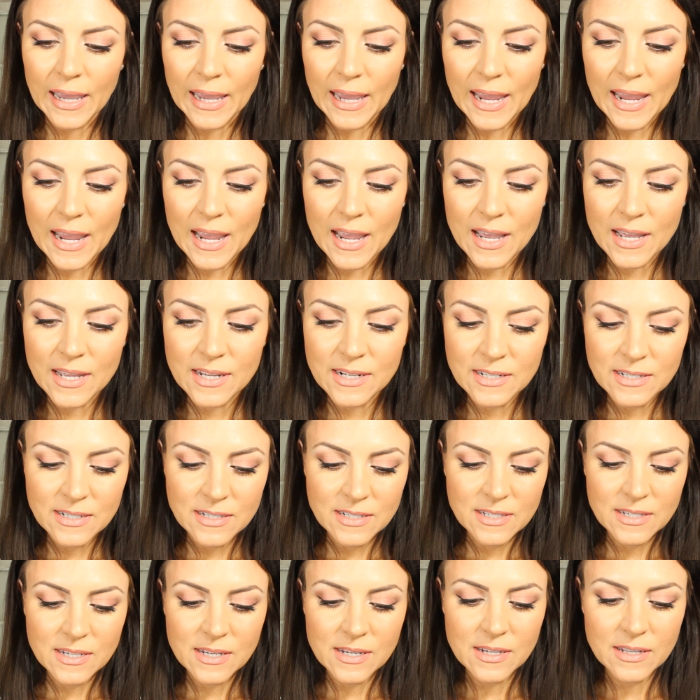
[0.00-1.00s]

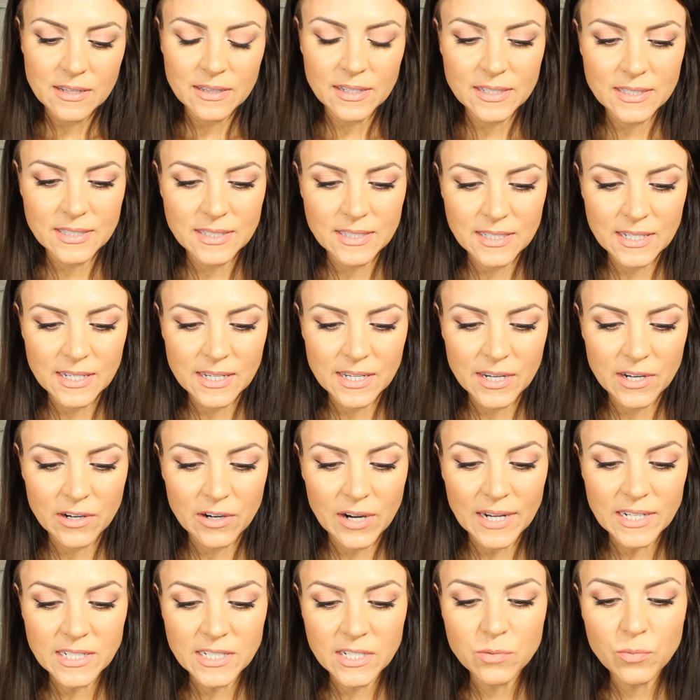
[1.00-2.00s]
And let's see here.
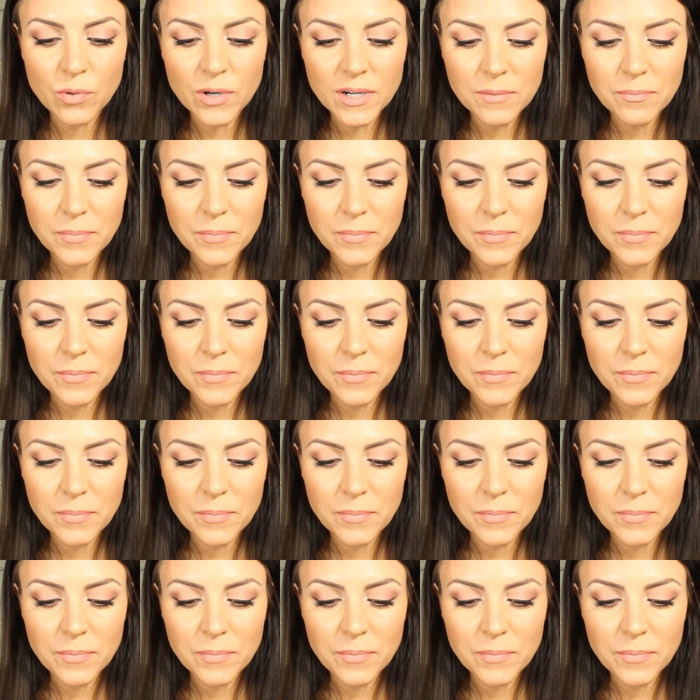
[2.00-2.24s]
I did want